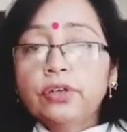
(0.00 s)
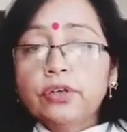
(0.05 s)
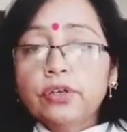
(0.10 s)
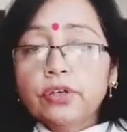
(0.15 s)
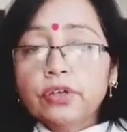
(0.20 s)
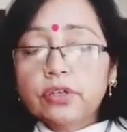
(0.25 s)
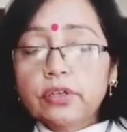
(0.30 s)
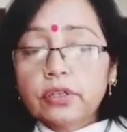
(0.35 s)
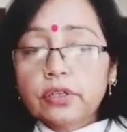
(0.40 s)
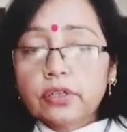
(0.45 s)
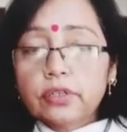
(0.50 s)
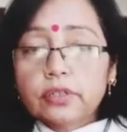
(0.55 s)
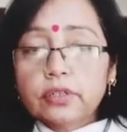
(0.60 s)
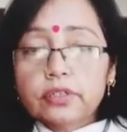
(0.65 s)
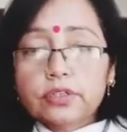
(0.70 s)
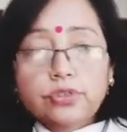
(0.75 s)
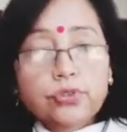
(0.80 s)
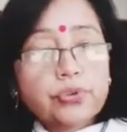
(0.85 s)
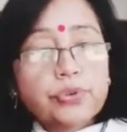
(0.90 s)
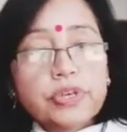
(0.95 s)

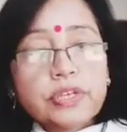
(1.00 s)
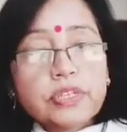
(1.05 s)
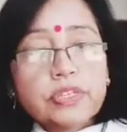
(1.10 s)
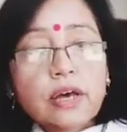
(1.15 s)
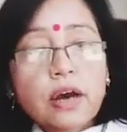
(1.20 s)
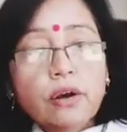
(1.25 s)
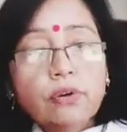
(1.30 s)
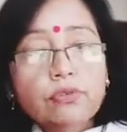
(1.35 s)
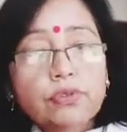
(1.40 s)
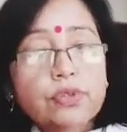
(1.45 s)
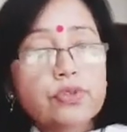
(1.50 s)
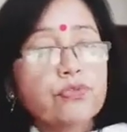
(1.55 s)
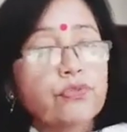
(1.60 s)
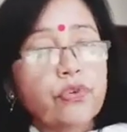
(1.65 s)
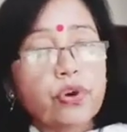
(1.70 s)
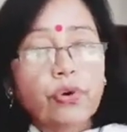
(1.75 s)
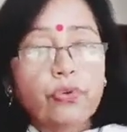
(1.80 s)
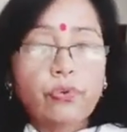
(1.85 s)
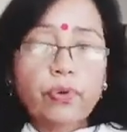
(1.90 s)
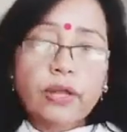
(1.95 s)
to his house
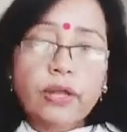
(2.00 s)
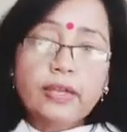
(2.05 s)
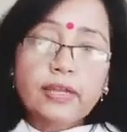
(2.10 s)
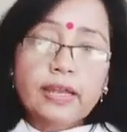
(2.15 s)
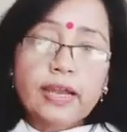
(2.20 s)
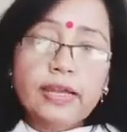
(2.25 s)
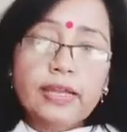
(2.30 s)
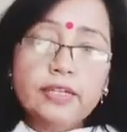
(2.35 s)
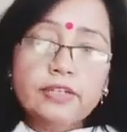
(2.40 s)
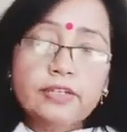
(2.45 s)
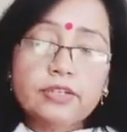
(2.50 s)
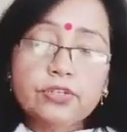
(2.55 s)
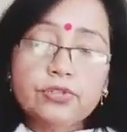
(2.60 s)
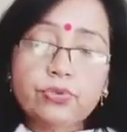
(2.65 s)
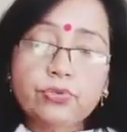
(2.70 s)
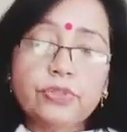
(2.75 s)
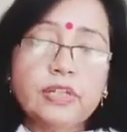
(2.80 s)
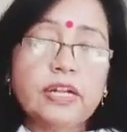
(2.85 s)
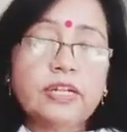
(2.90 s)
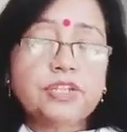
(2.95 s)
for one night
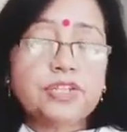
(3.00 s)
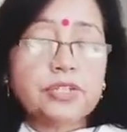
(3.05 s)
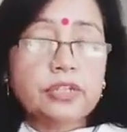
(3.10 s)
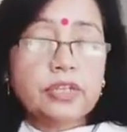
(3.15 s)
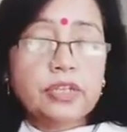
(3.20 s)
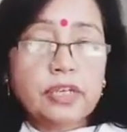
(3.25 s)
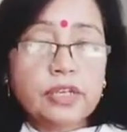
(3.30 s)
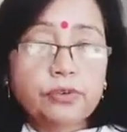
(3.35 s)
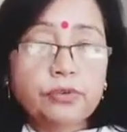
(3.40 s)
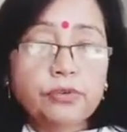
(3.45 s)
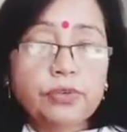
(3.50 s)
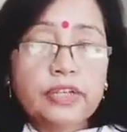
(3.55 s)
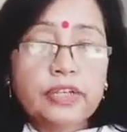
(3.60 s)
so that he could